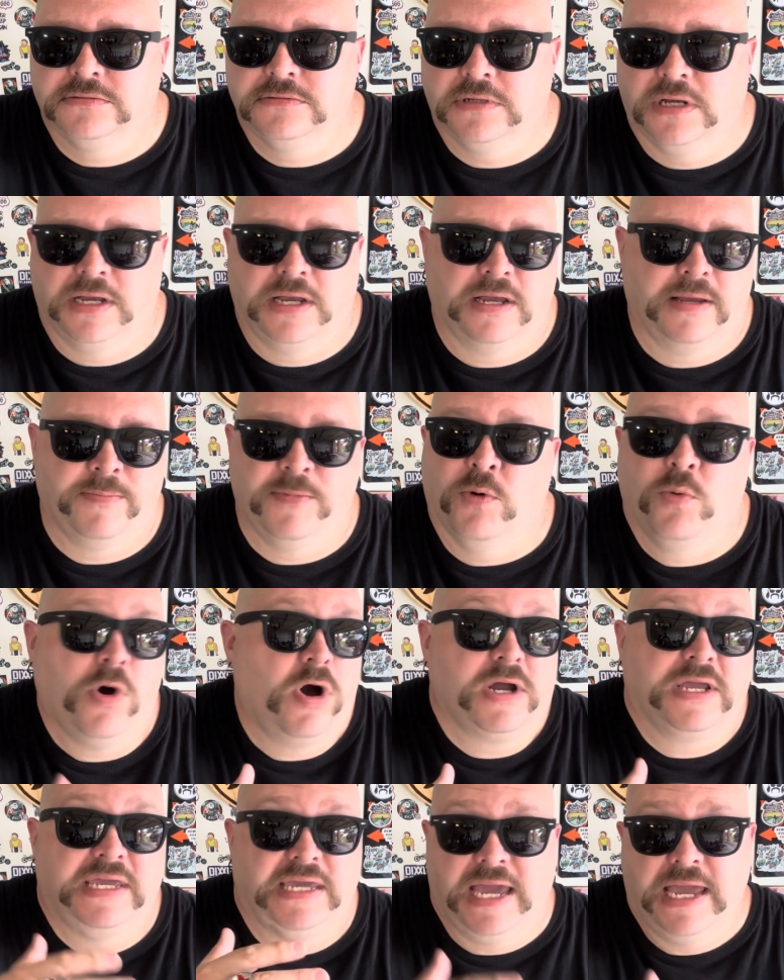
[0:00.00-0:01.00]

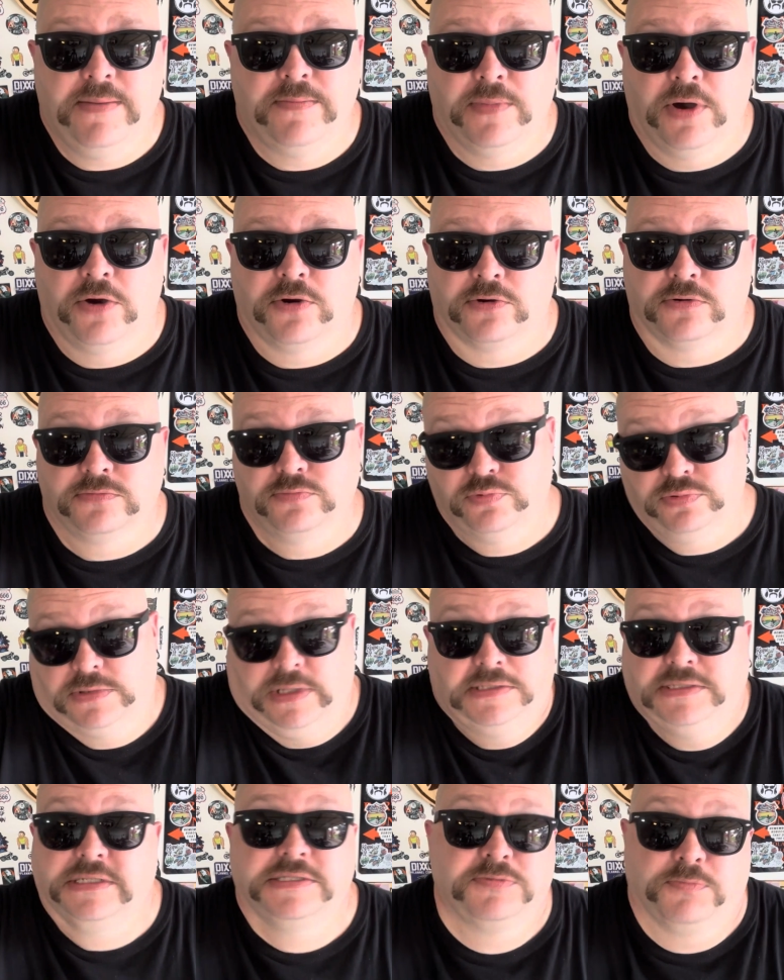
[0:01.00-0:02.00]
Milwaukee 8 motor,
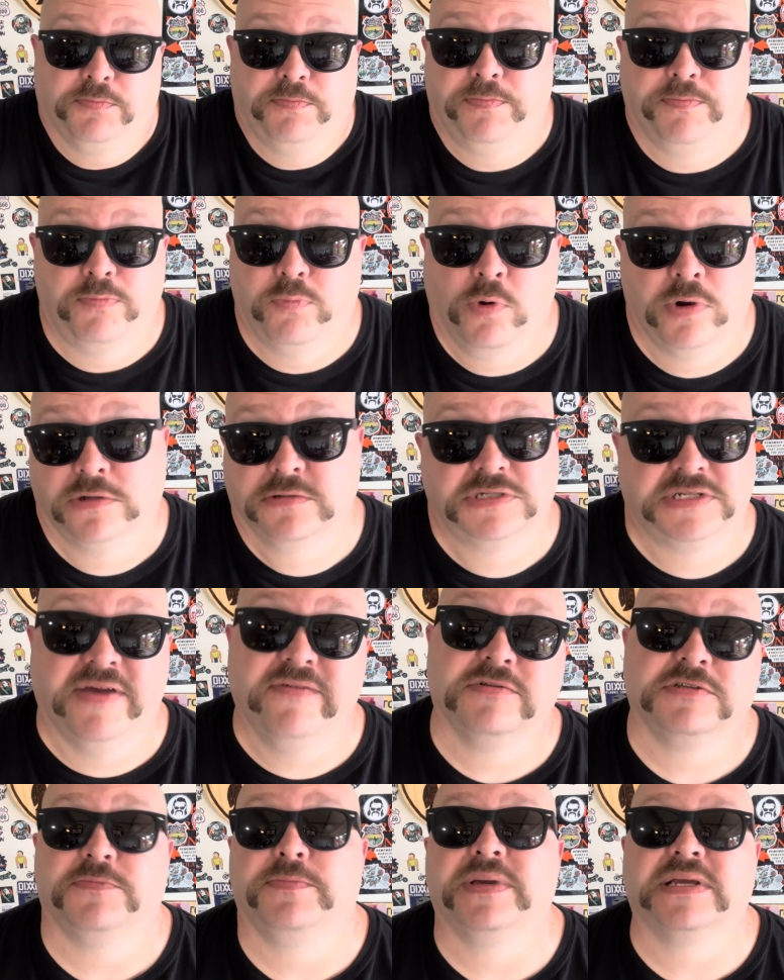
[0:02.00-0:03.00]
that's
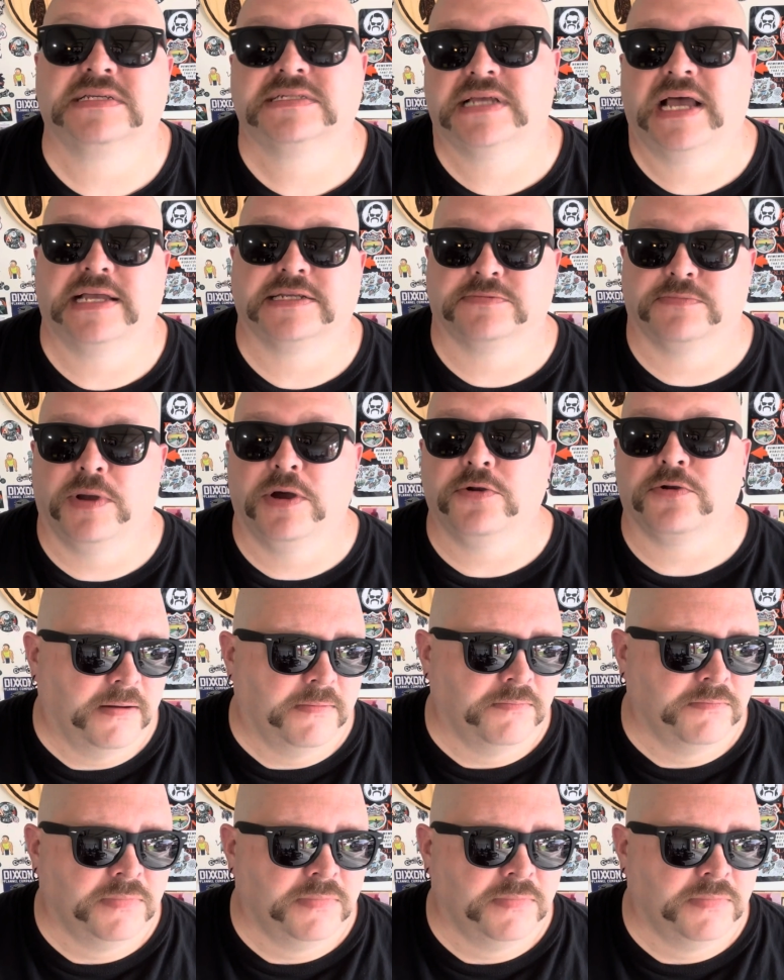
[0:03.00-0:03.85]
107 is a big size motor.